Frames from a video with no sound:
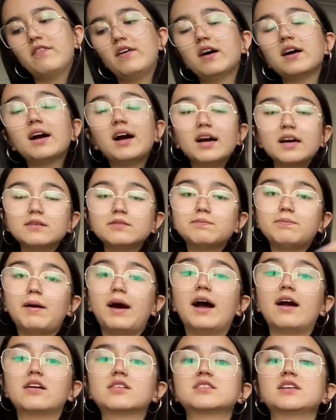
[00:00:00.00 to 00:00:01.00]
Fungi,
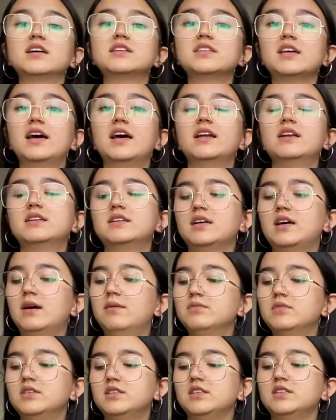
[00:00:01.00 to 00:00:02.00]
parasites, and
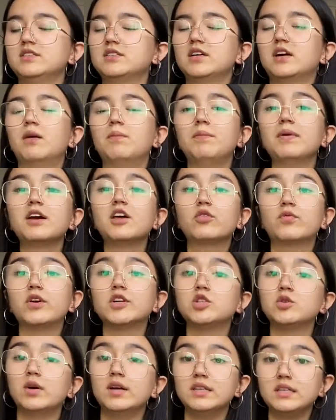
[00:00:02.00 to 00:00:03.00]
diseases are a big threat
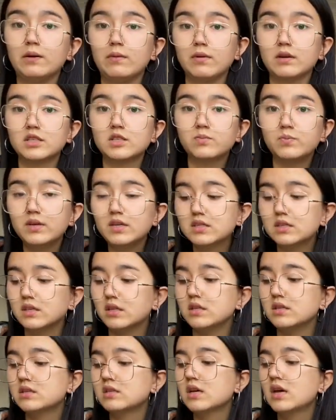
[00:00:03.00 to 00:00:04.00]
to endemic
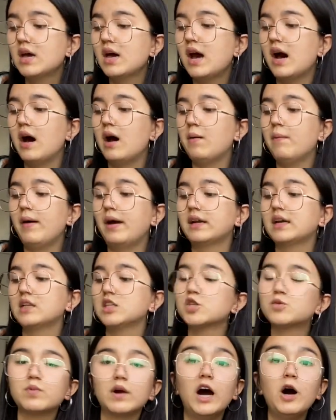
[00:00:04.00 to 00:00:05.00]
species and can
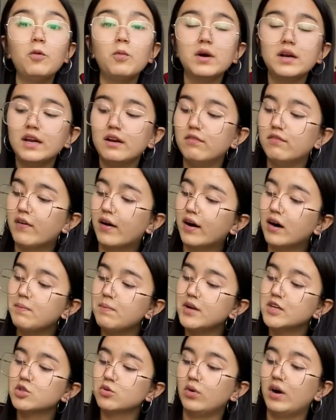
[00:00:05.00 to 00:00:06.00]
sprout when
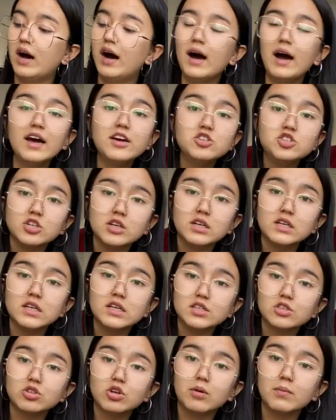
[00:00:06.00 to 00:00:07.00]
environmental hygiene
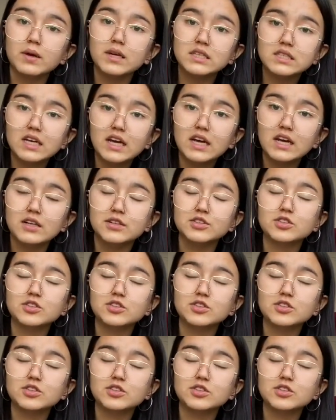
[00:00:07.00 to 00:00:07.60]
is not maintained.